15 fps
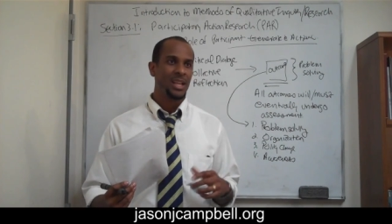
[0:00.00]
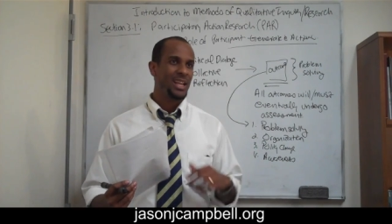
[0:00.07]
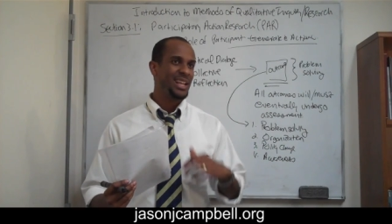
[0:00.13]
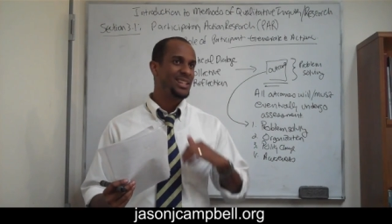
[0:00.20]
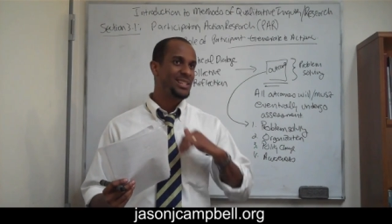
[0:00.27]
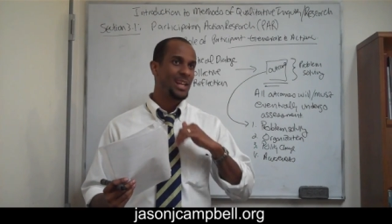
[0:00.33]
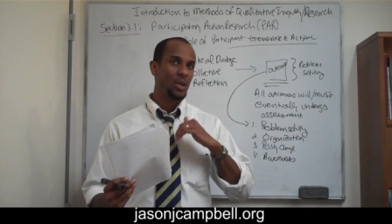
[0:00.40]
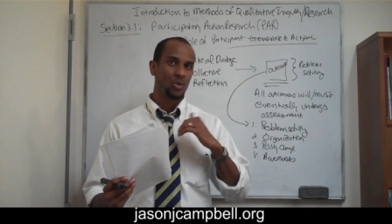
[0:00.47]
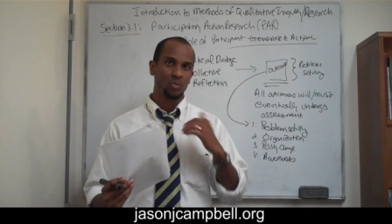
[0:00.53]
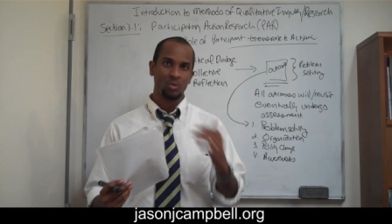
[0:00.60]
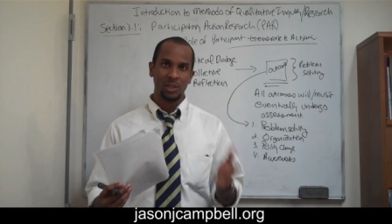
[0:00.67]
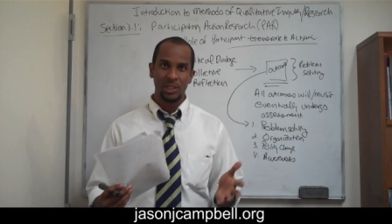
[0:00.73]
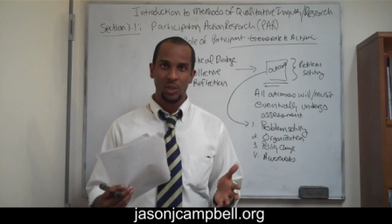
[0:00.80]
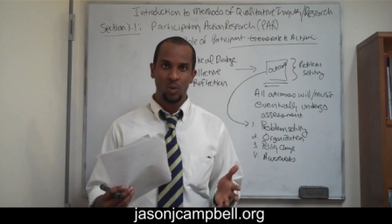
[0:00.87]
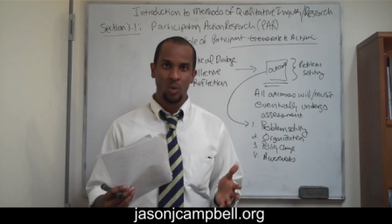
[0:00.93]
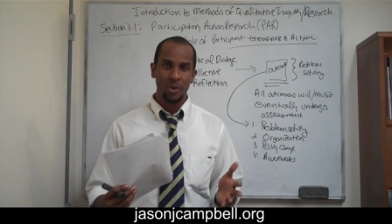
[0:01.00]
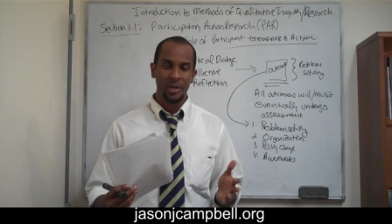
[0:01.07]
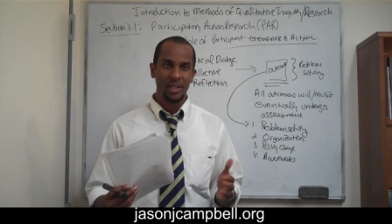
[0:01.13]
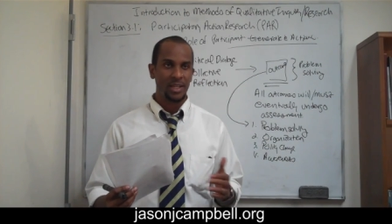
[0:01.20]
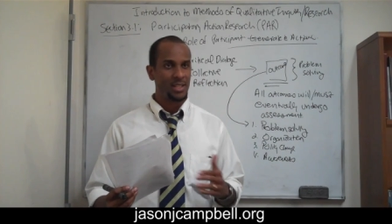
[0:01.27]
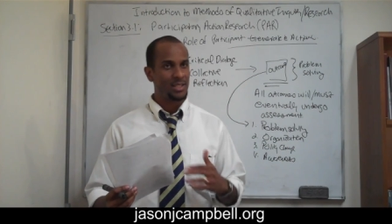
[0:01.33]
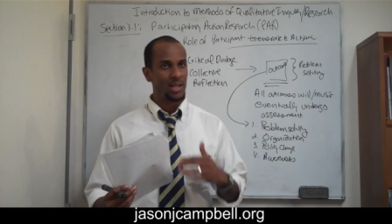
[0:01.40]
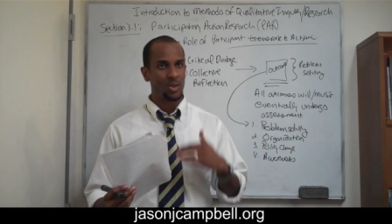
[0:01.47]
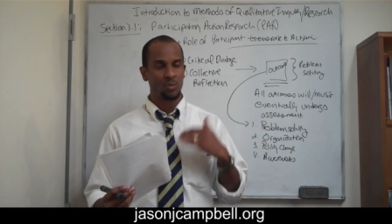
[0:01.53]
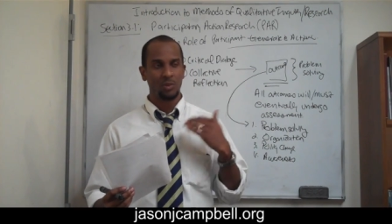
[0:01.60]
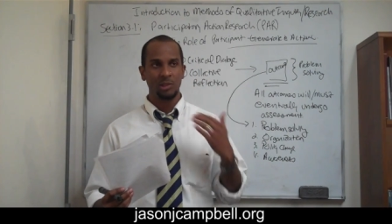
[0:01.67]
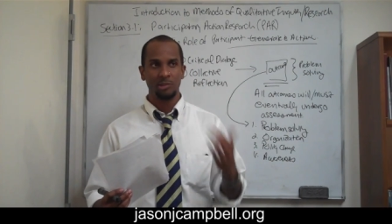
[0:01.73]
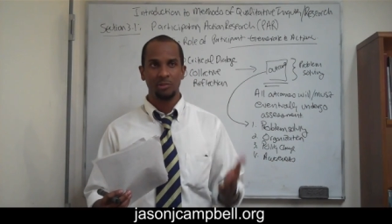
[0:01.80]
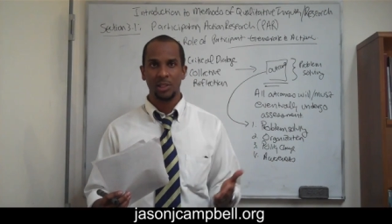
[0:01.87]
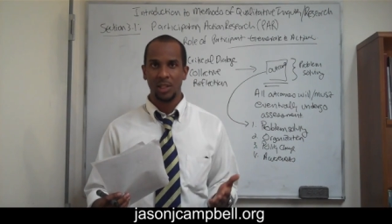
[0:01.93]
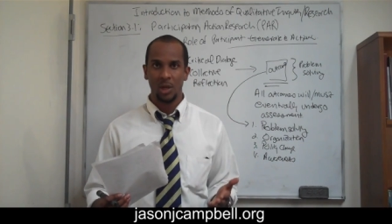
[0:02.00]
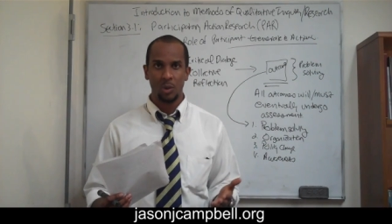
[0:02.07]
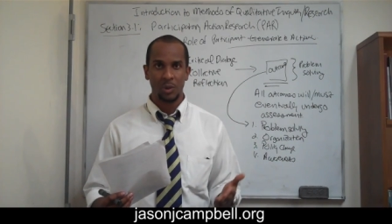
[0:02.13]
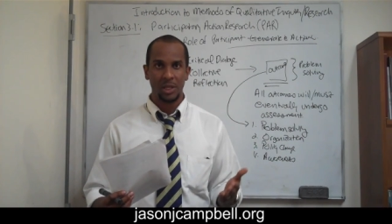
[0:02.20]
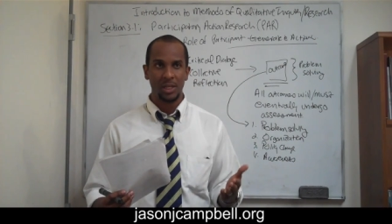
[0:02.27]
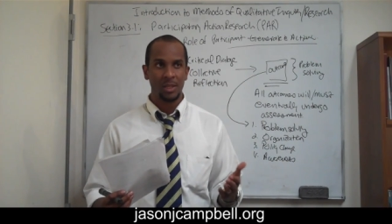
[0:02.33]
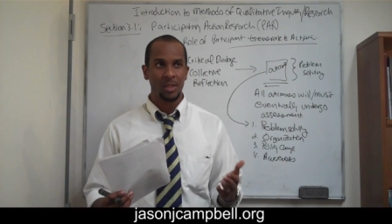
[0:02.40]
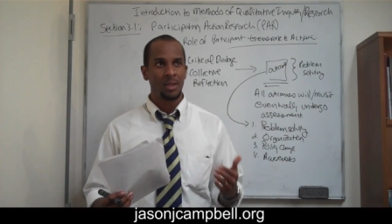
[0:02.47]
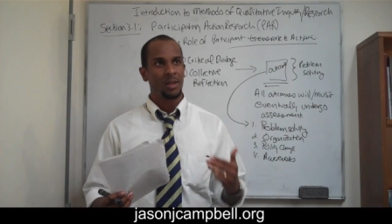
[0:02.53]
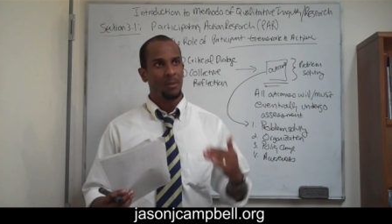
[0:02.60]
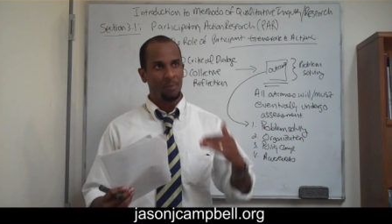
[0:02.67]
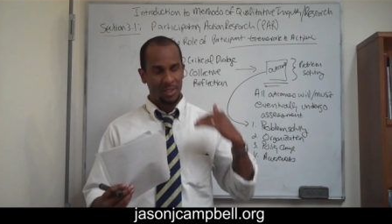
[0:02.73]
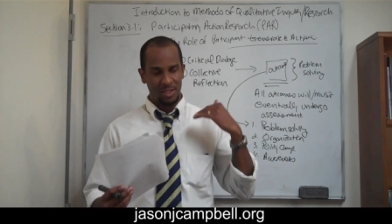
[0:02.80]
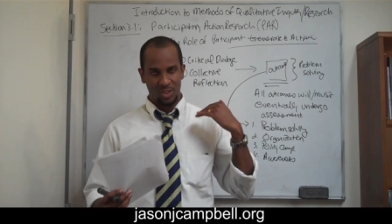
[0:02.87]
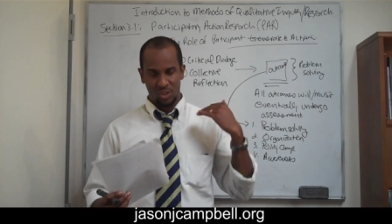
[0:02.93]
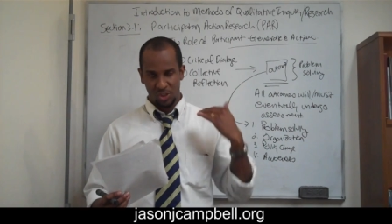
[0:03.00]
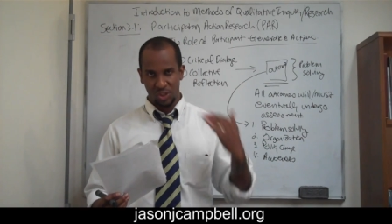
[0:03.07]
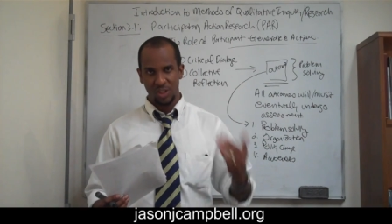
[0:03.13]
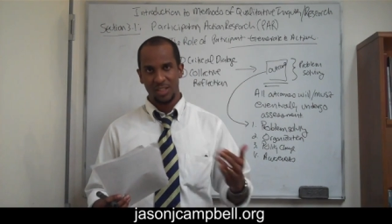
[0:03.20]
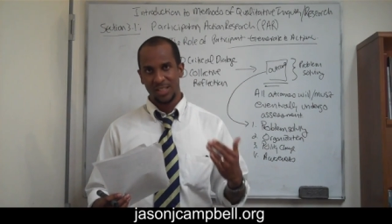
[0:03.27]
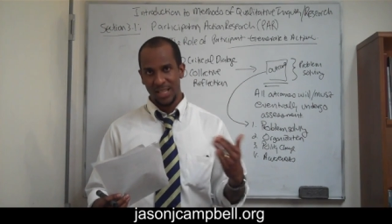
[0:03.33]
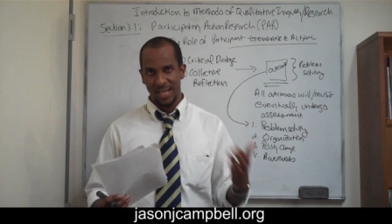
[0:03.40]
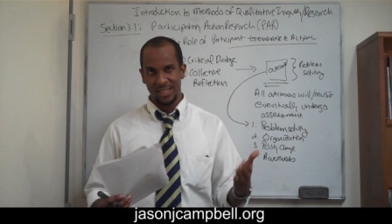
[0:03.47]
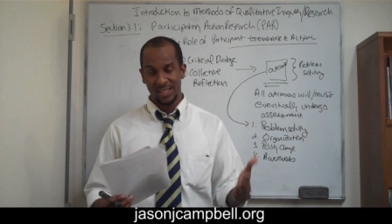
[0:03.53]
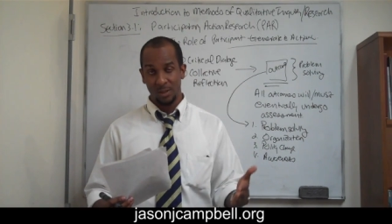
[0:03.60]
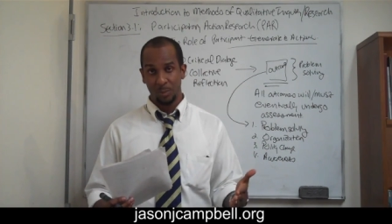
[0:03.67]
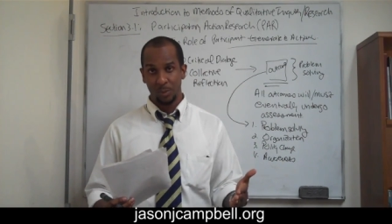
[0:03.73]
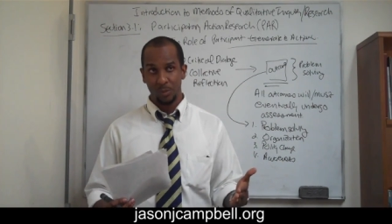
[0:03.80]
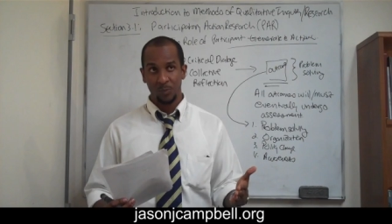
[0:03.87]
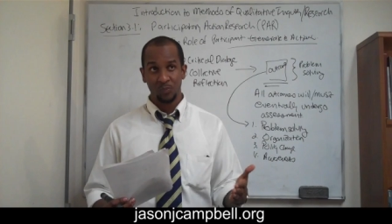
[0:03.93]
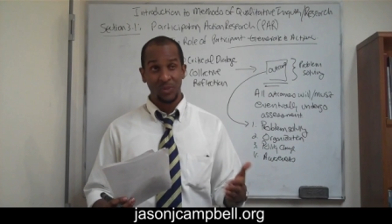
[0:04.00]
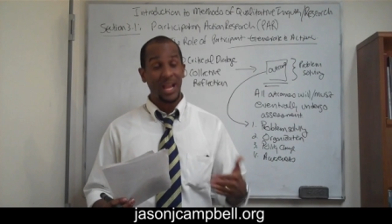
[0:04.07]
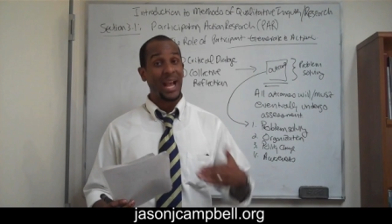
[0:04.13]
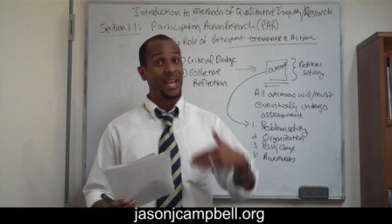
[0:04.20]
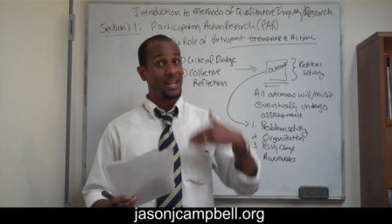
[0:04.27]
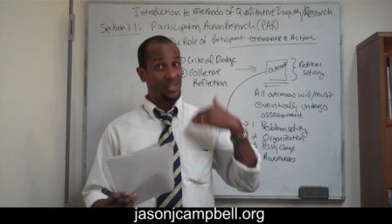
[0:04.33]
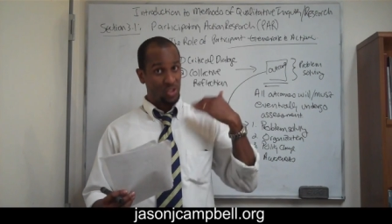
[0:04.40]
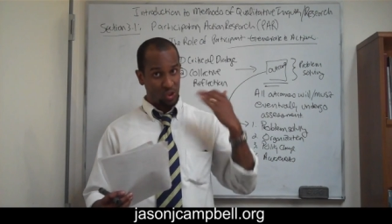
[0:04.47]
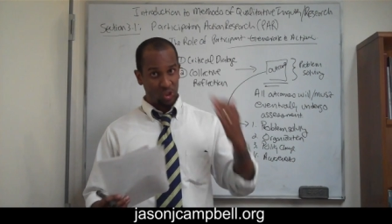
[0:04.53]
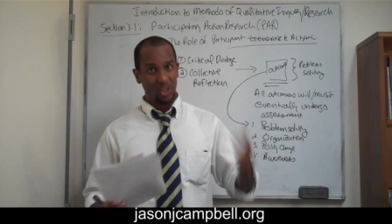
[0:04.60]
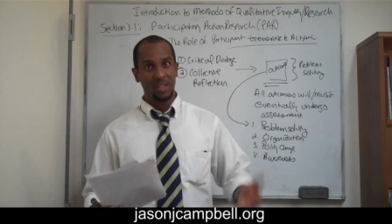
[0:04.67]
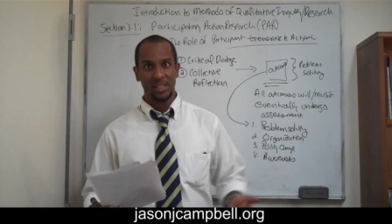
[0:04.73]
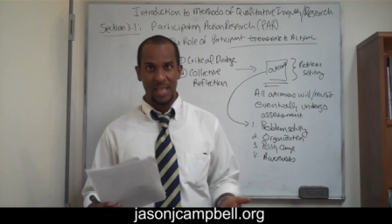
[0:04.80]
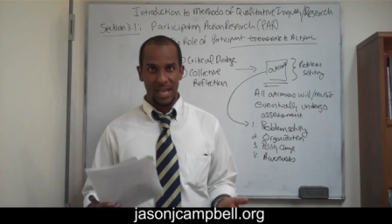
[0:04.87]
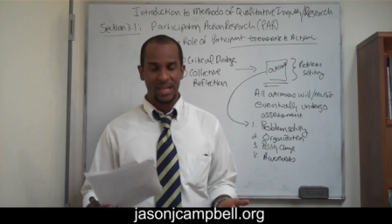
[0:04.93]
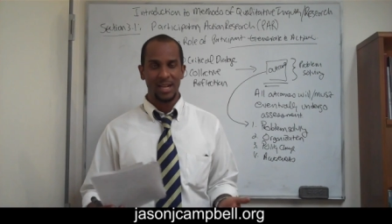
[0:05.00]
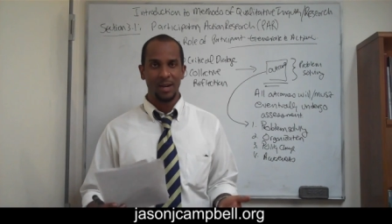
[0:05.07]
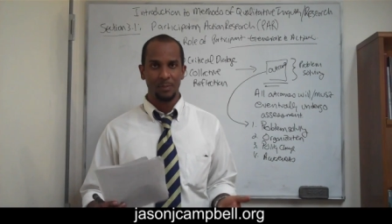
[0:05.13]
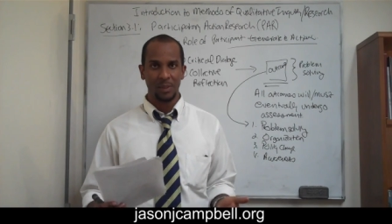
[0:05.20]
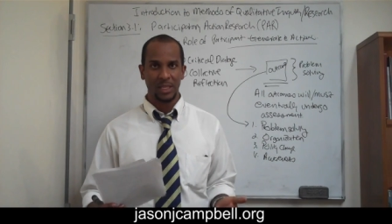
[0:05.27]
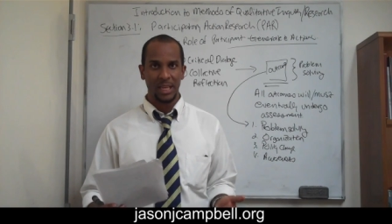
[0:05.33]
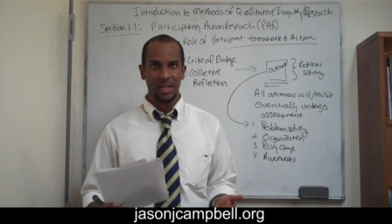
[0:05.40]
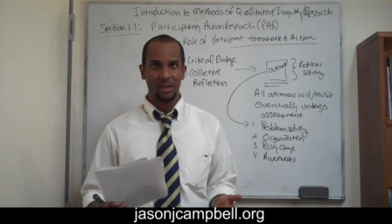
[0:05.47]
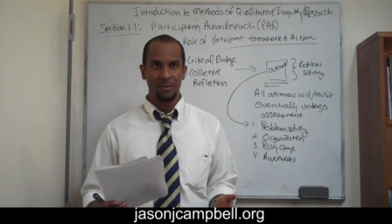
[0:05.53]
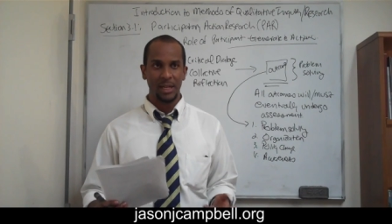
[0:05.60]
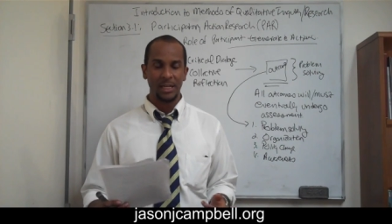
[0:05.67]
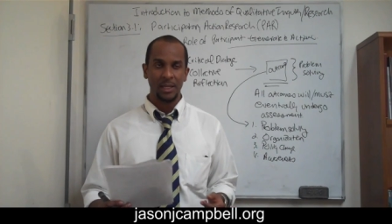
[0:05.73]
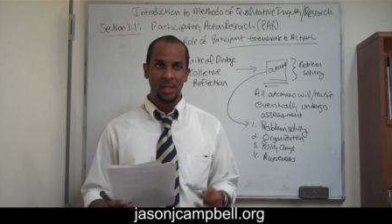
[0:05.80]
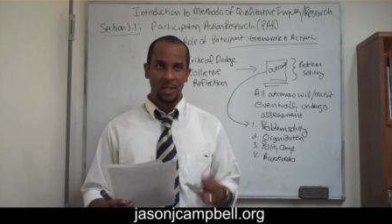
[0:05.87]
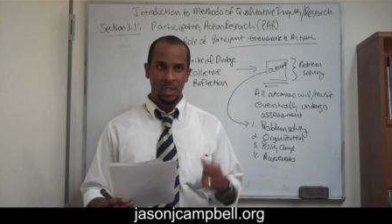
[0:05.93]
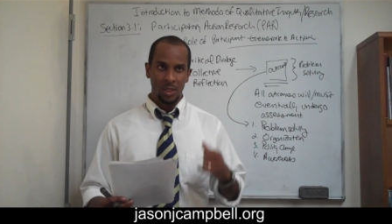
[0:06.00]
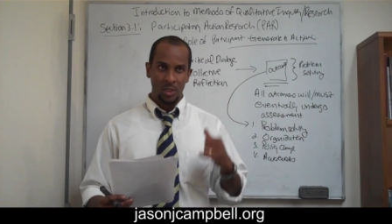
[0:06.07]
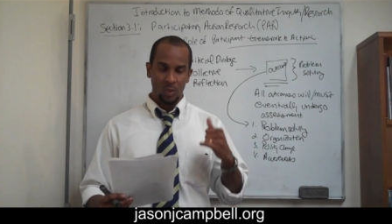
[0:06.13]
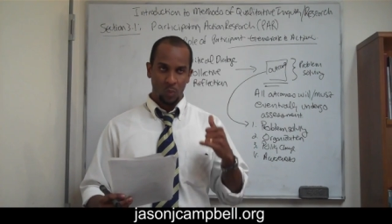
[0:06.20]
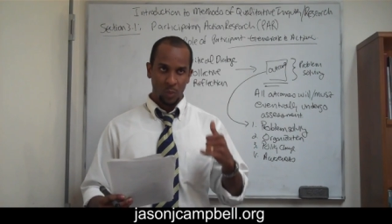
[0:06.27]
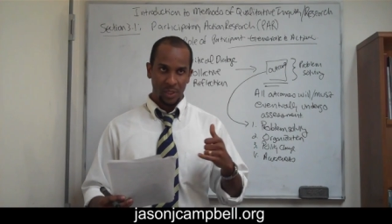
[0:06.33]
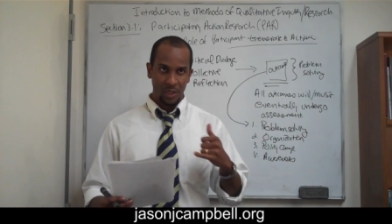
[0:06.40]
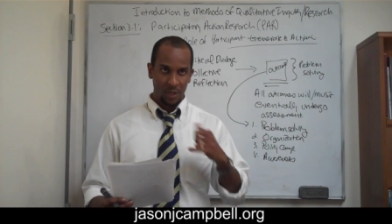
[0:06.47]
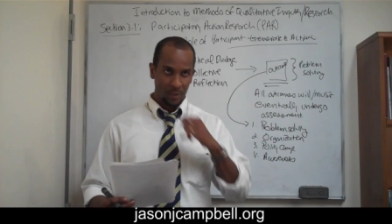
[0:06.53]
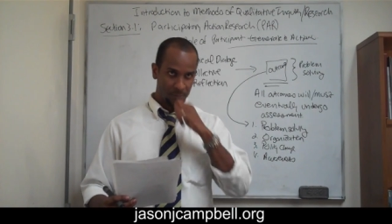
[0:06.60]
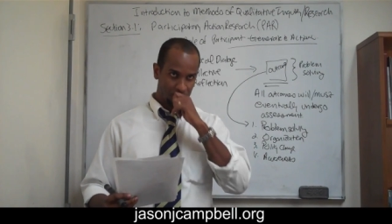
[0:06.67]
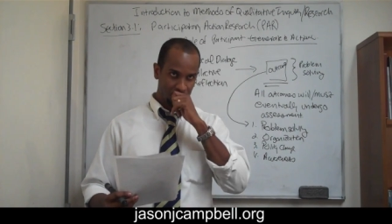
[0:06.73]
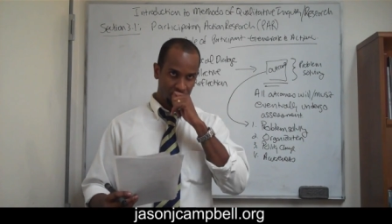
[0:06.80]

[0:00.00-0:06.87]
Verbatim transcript: It sounds really corny, it sounds really, really hokey, but it's just that simple. And it's just that complicated, right? We are